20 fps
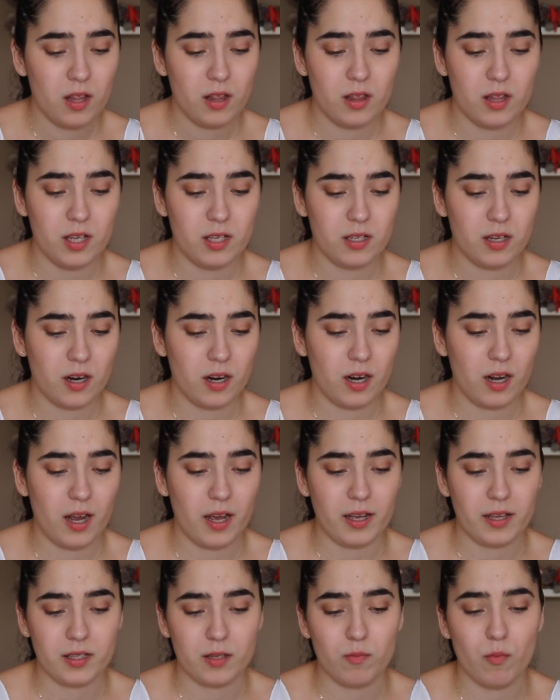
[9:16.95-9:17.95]
These are
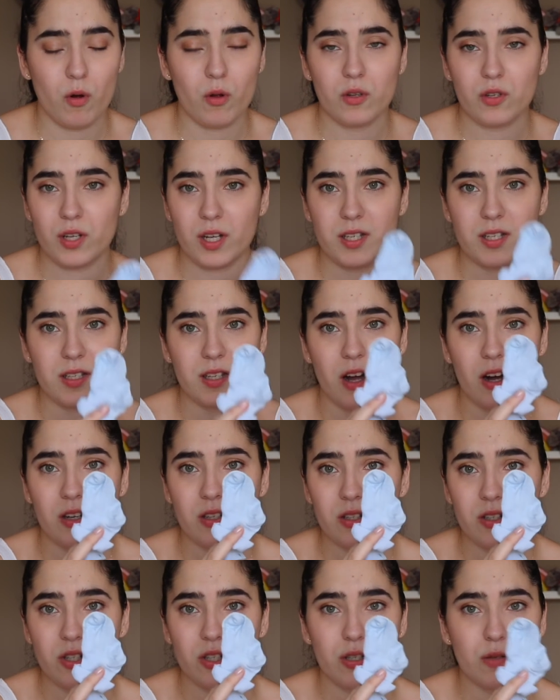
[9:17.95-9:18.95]
like a small size
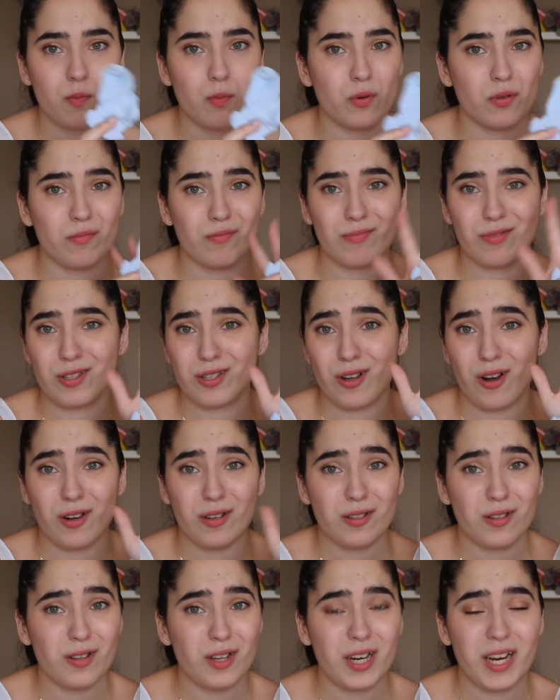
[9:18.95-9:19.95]
socks, just put
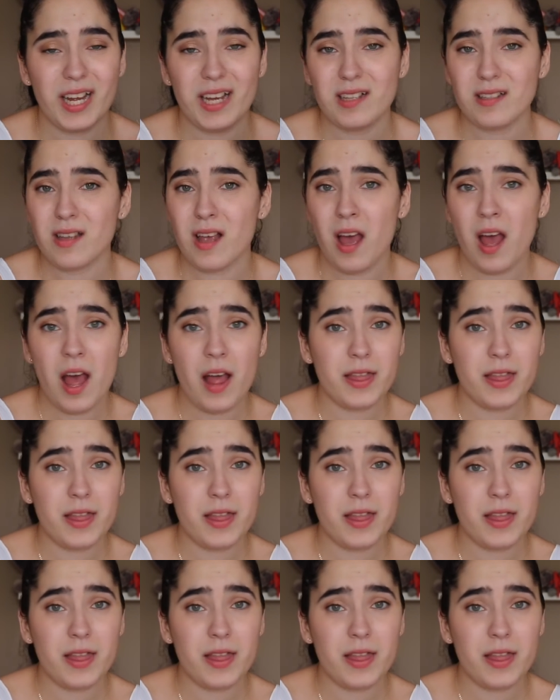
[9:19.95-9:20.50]
socks on their hands,